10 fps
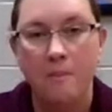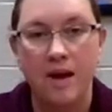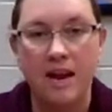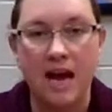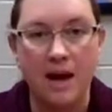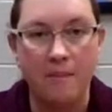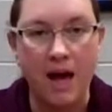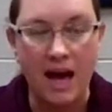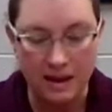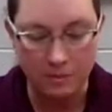But
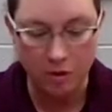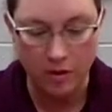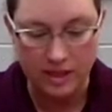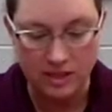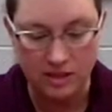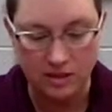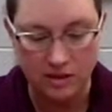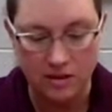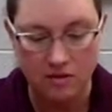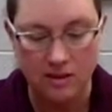um, I am going
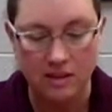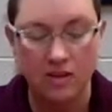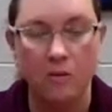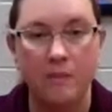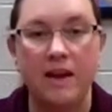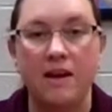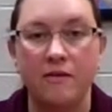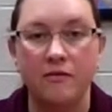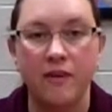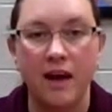to use a little bit
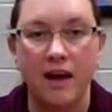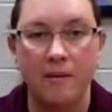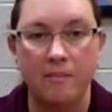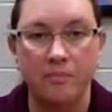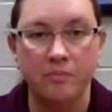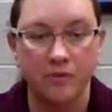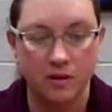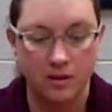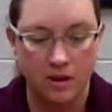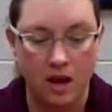of um,
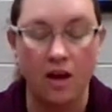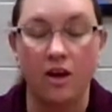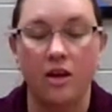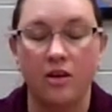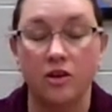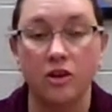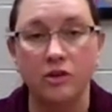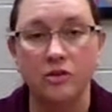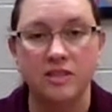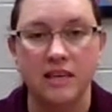a
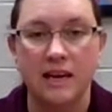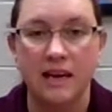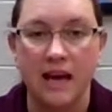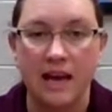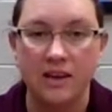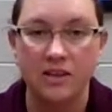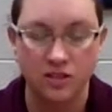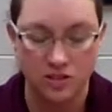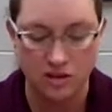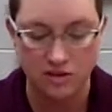glue stick and
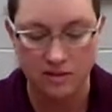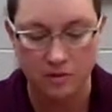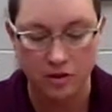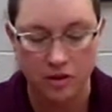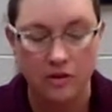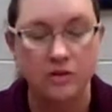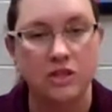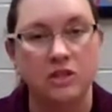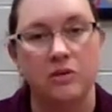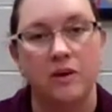just use some glue
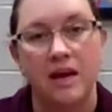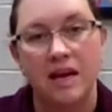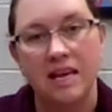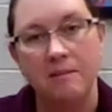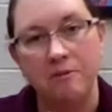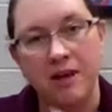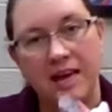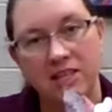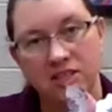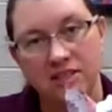to keep the
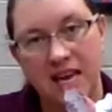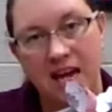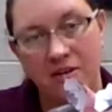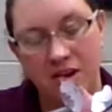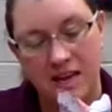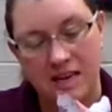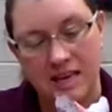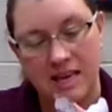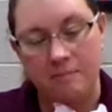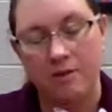edges down and
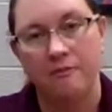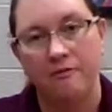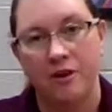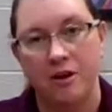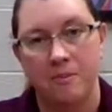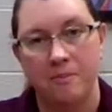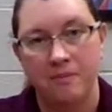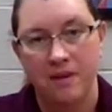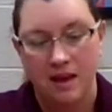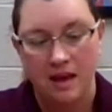to keep them firm.
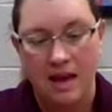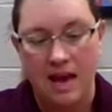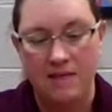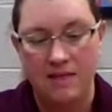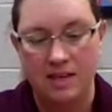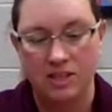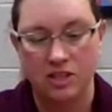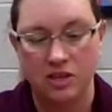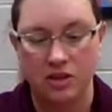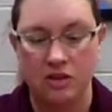And then
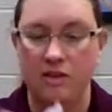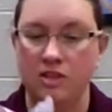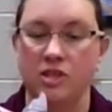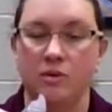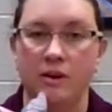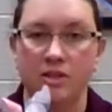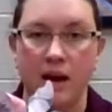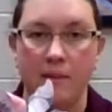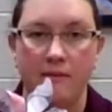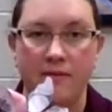to glue the two on
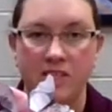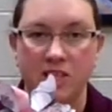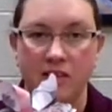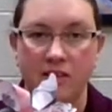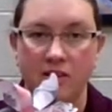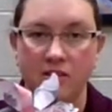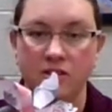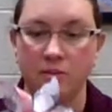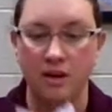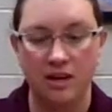top of each other.
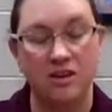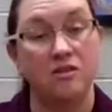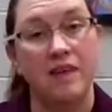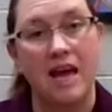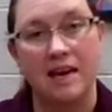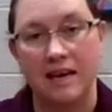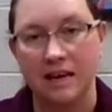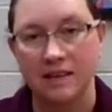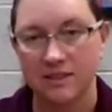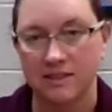So I'm going to do that
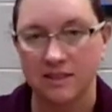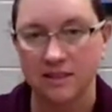next.